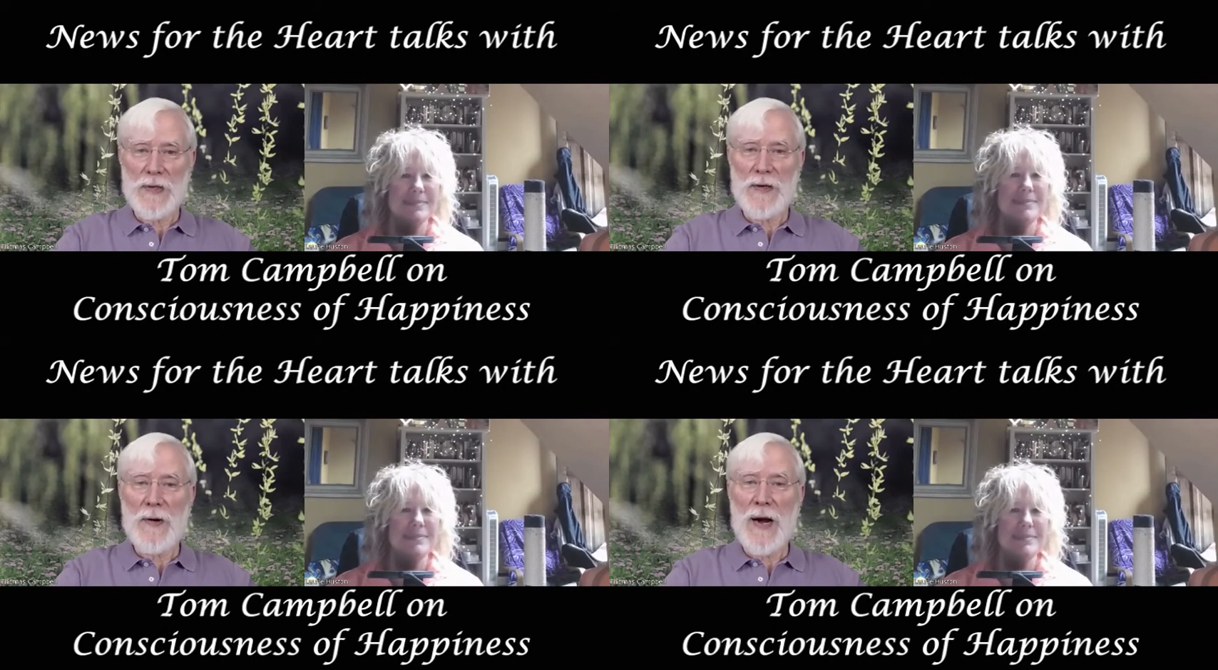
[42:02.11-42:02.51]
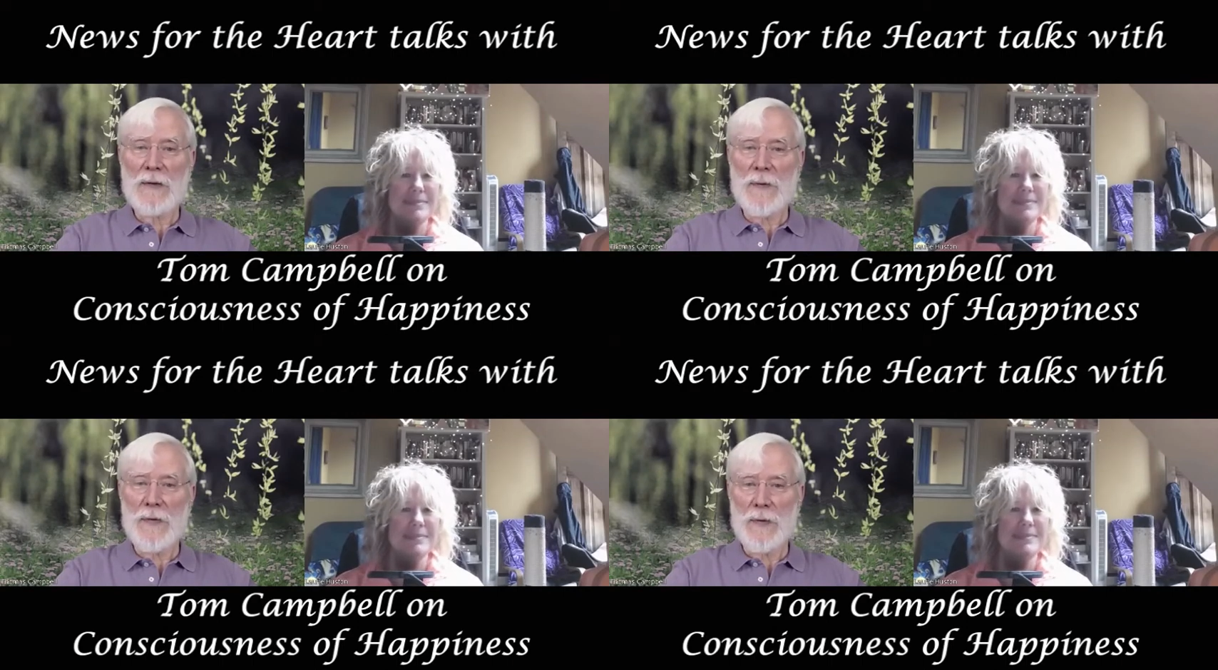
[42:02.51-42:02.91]

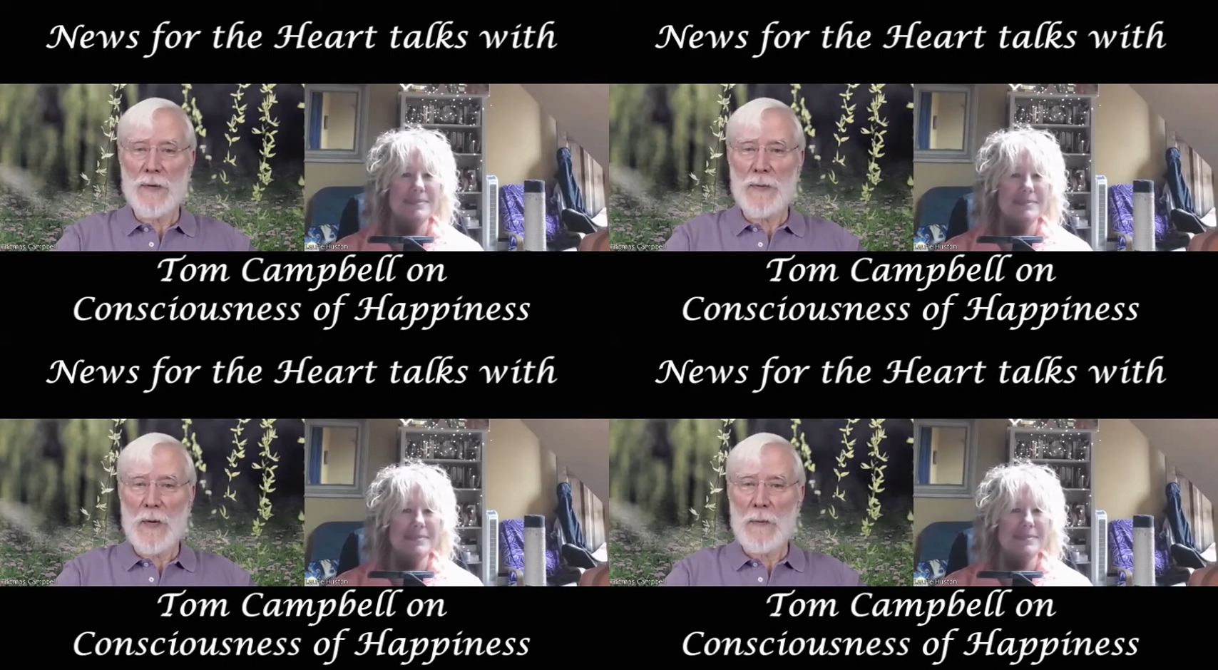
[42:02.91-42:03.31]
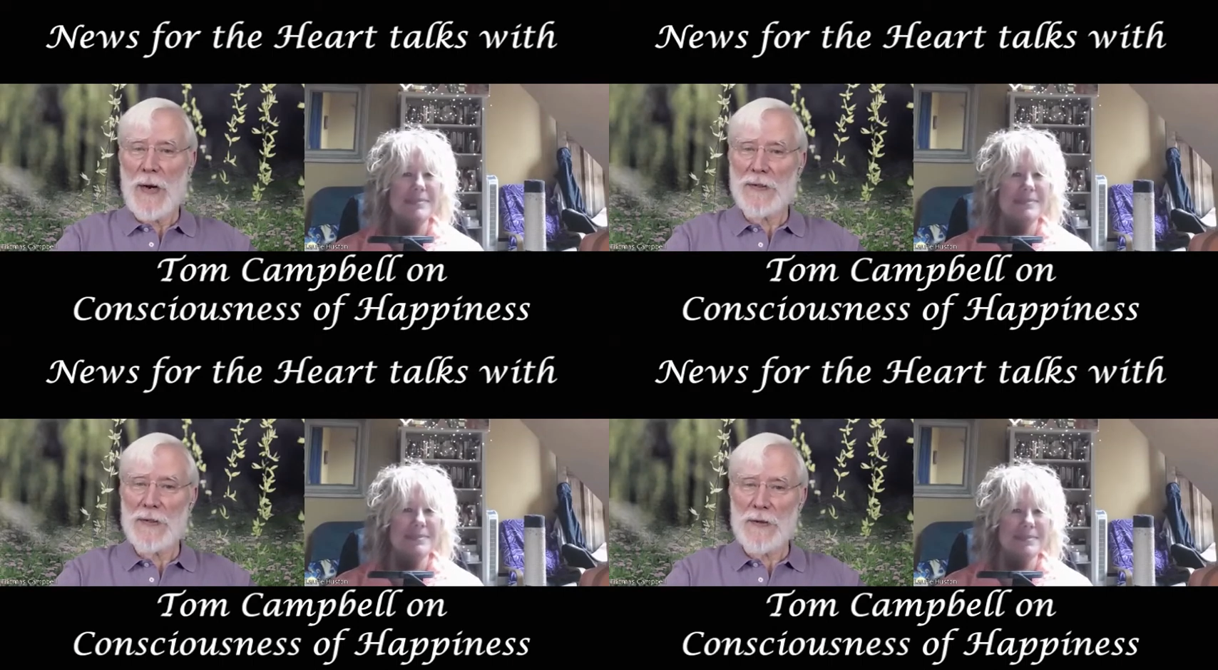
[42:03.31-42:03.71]
Speaker 1: interact with you in a more
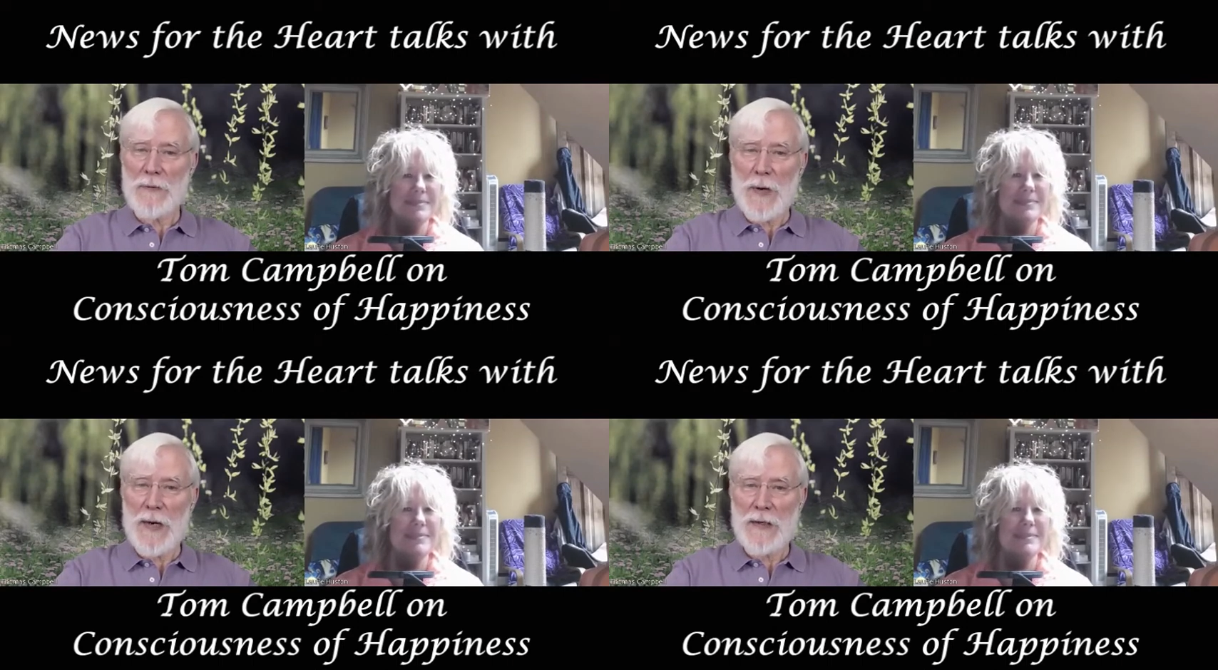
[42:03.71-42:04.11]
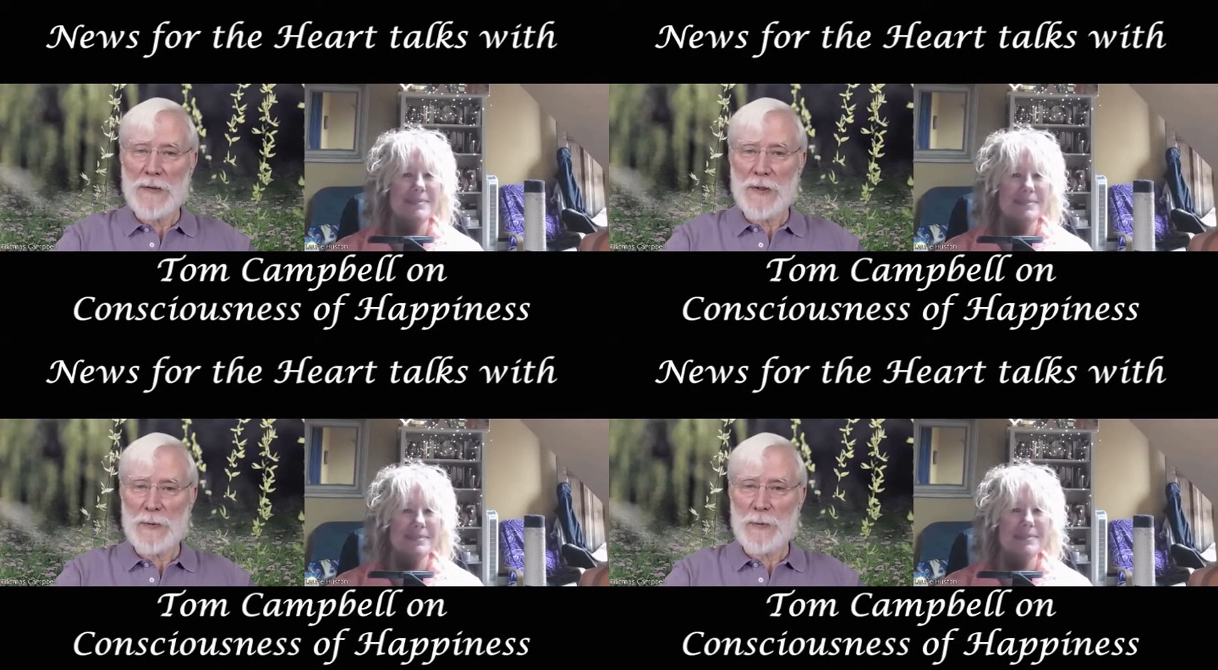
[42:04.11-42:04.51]
positive way
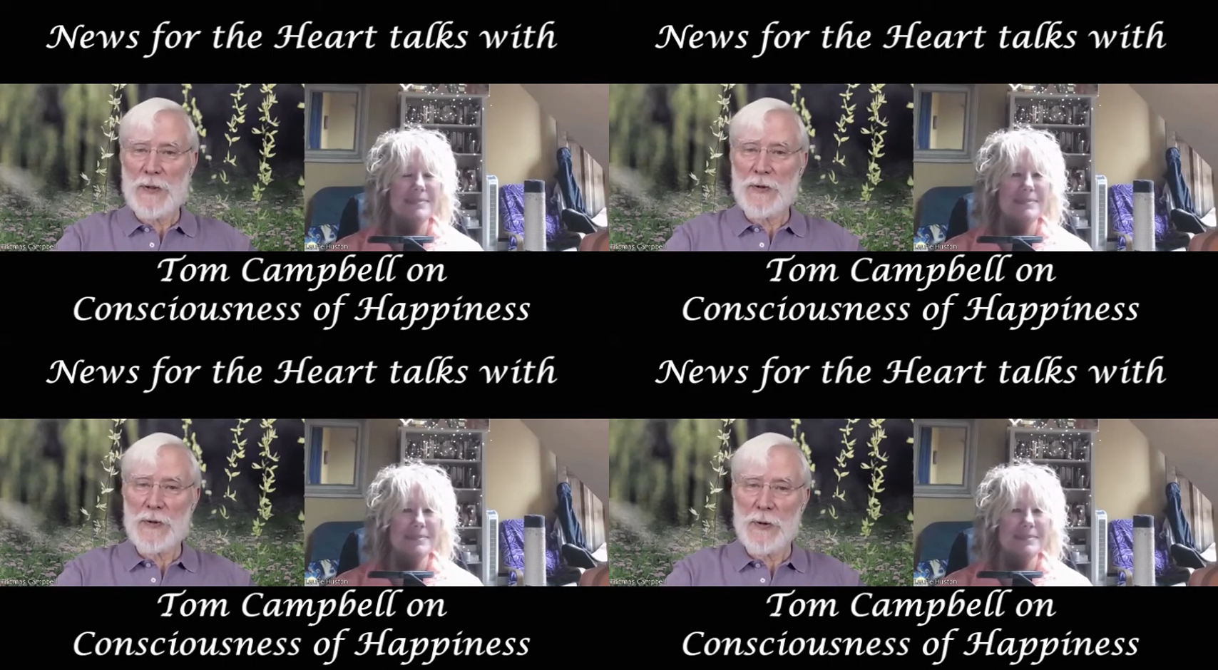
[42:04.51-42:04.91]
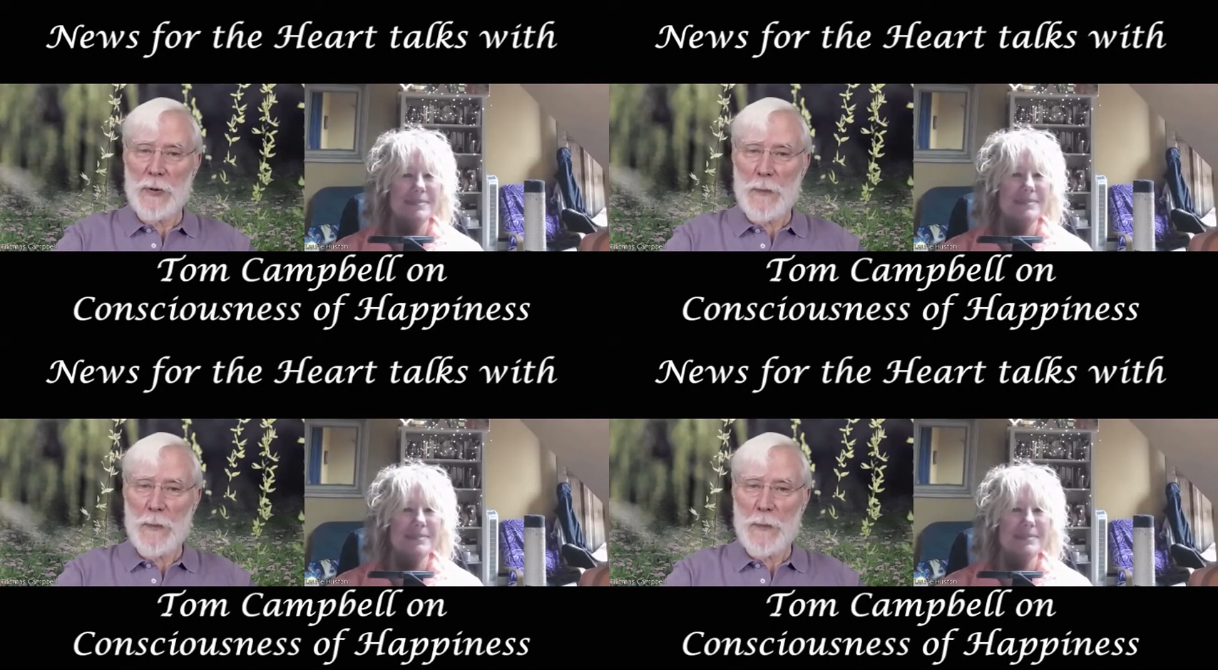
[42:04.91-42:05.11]
just because you're